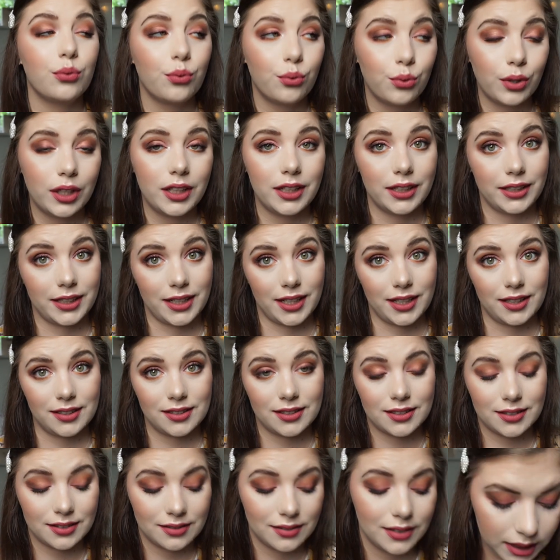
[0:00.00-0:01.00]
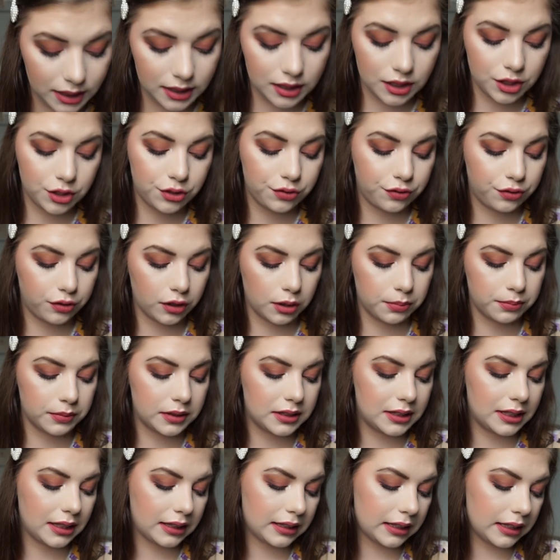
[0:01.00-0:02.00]
really nice it is
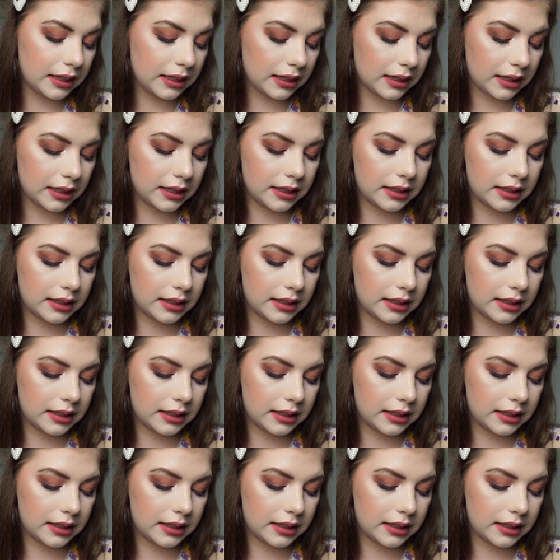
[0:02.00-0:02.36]
from Technic